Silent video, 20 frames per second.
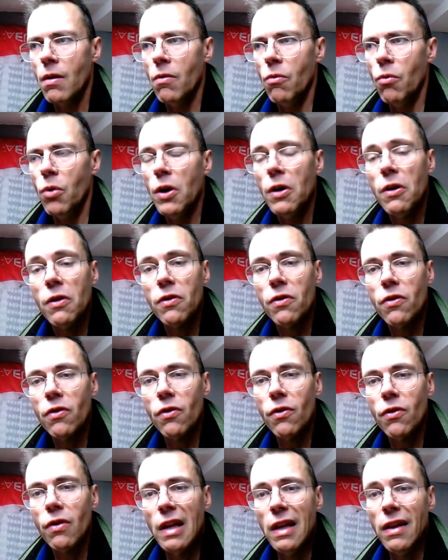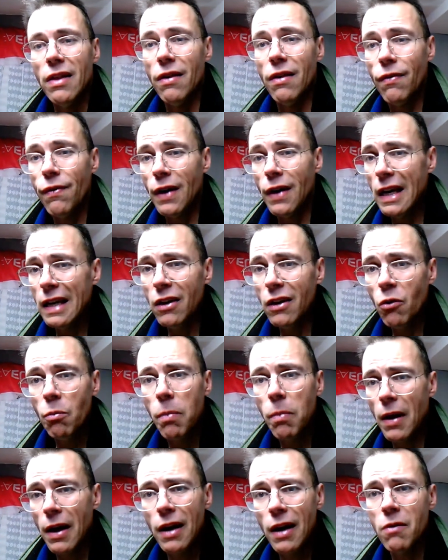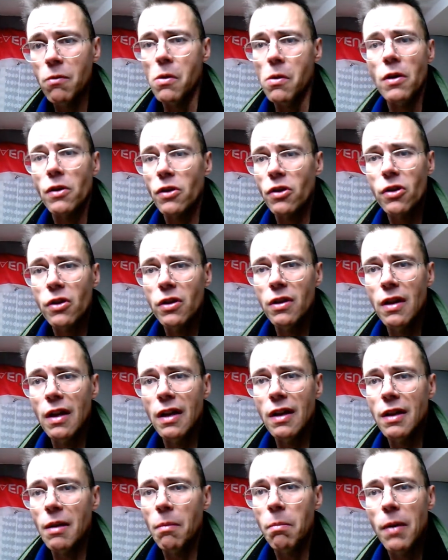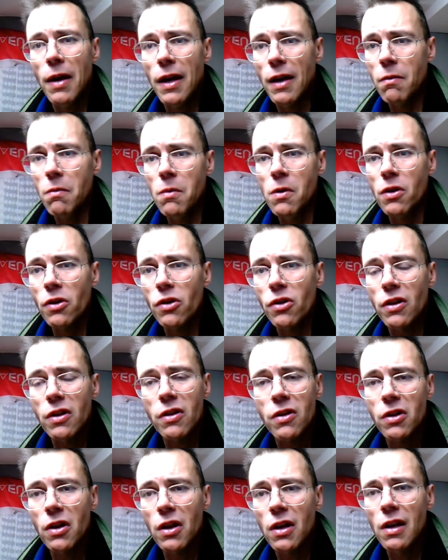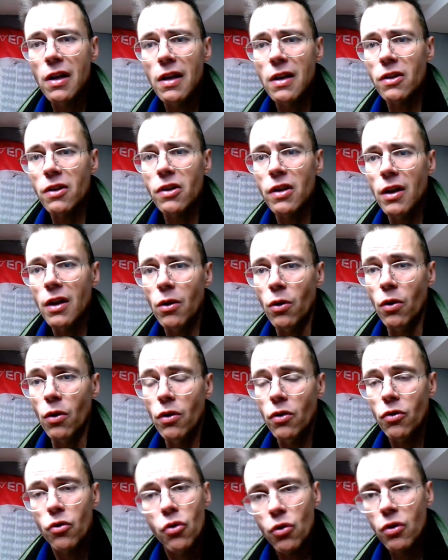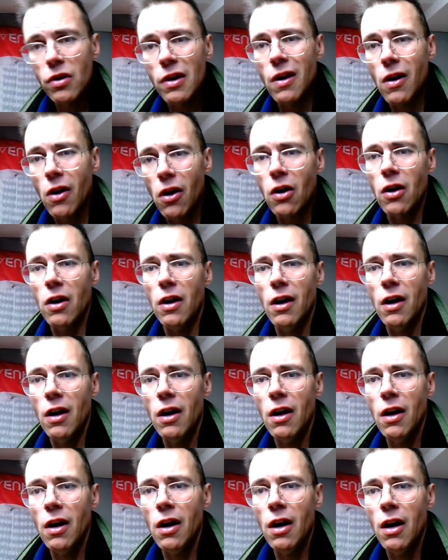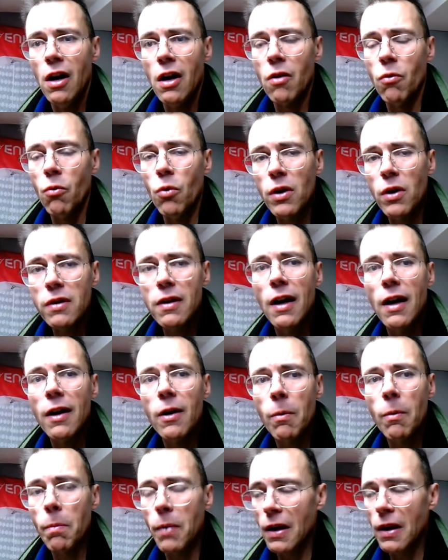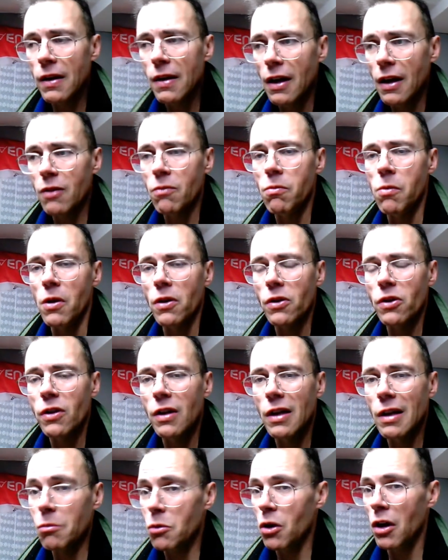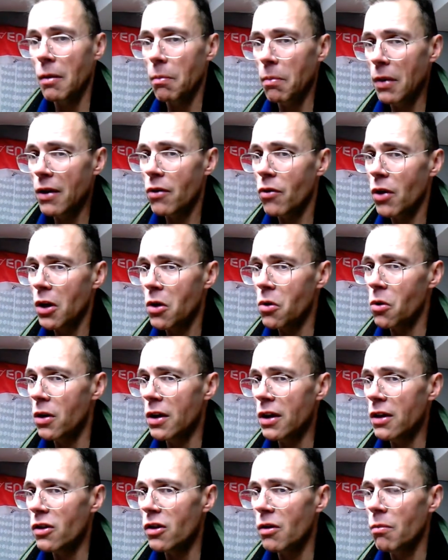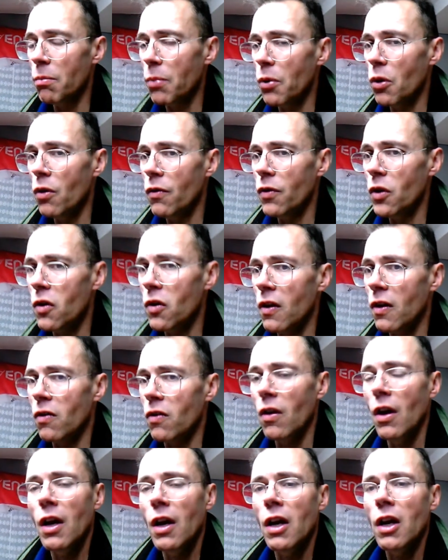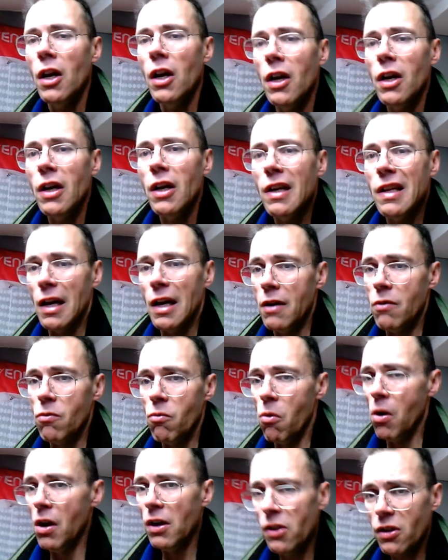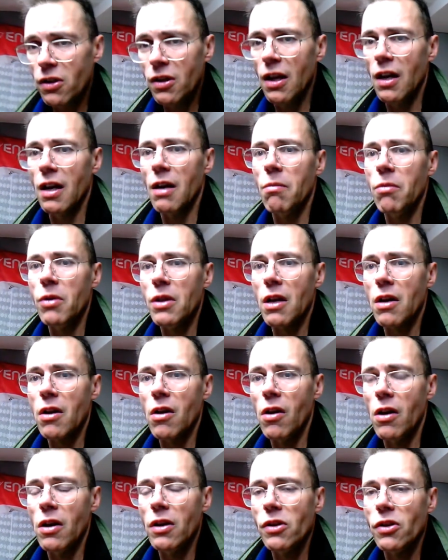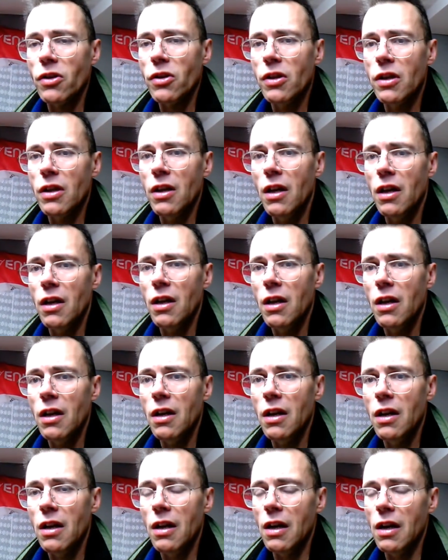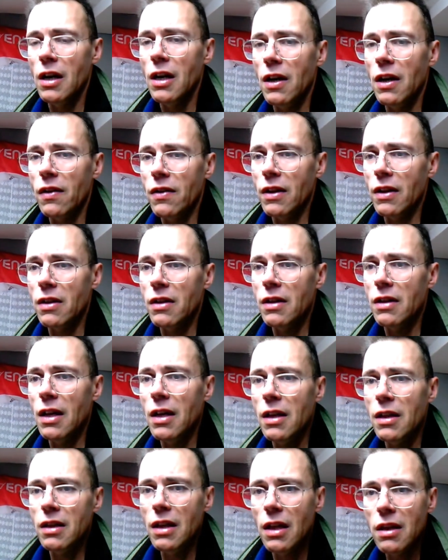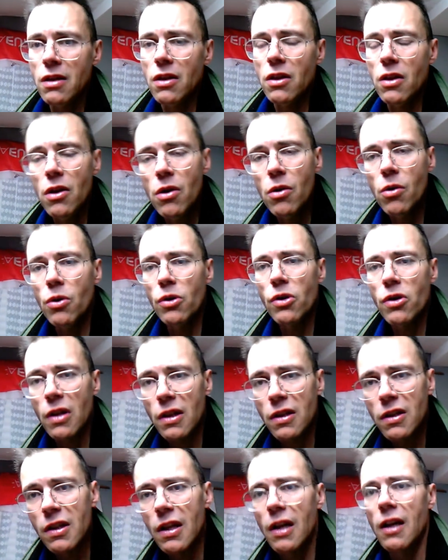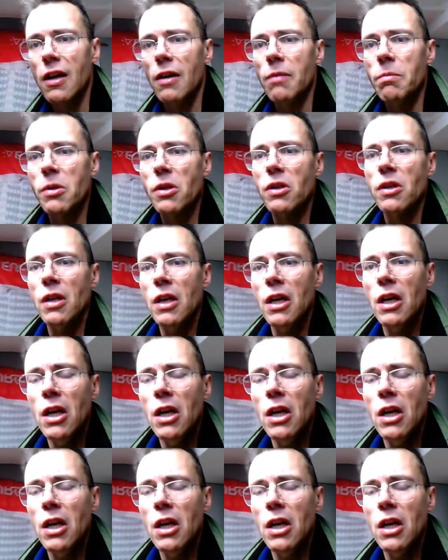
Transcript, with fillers: what the final plan was, and the plan was as ugly as hell, through the car. What kind of play that was. And I'm gonna play recordings and prove you that I was set up with the cars, uh, that they did use the setups